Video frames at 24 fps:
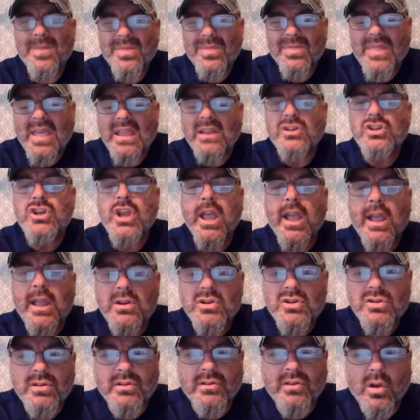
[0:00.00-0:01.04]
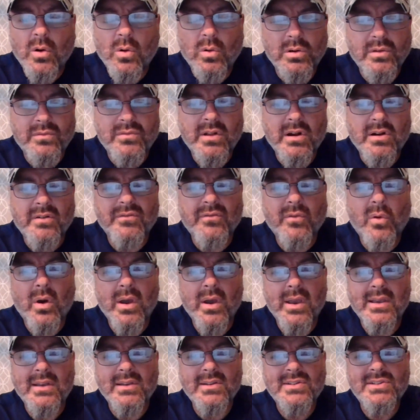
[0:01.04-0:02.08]
They change the tone of their
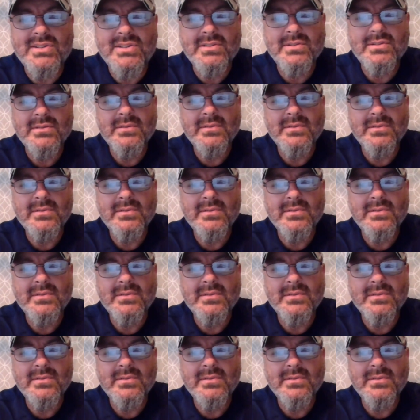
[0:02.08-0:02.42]
voice.